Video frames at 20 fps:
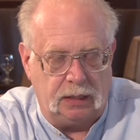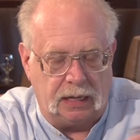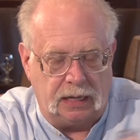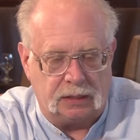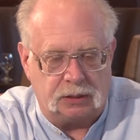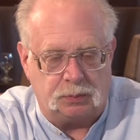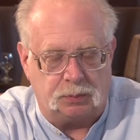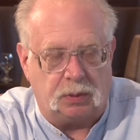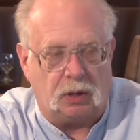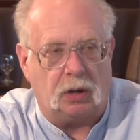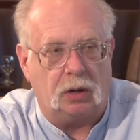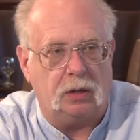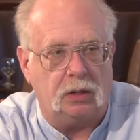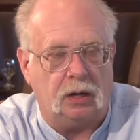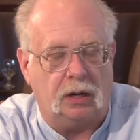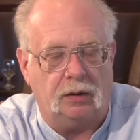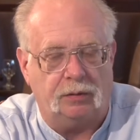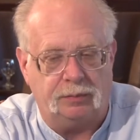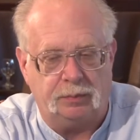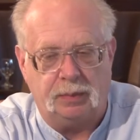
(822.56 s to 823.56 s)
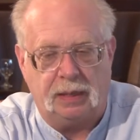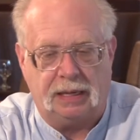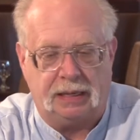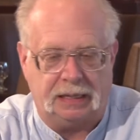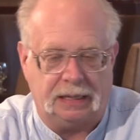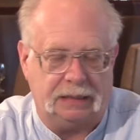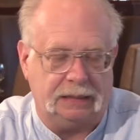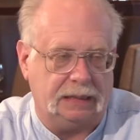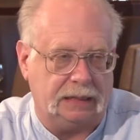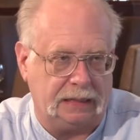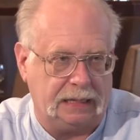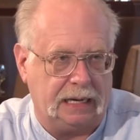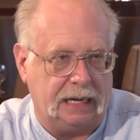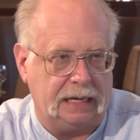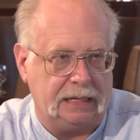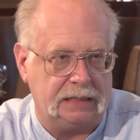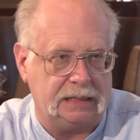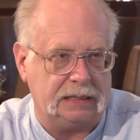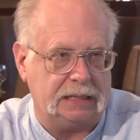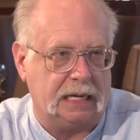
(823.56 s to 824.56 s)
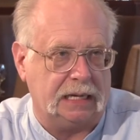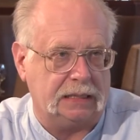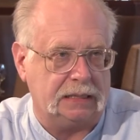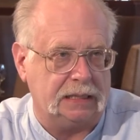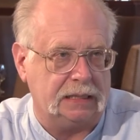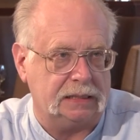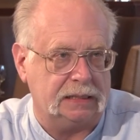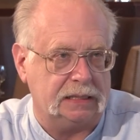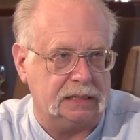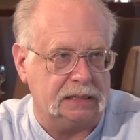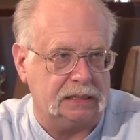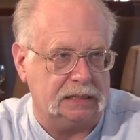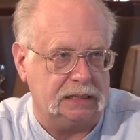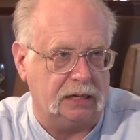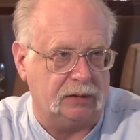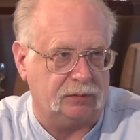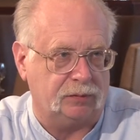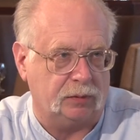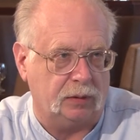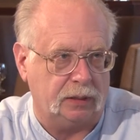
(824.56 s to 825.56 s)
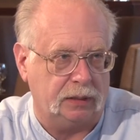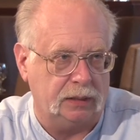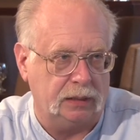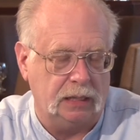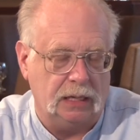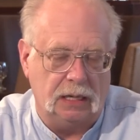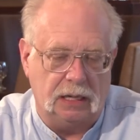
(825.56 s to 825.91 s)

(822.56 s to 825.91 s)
as part of making the case that this is different.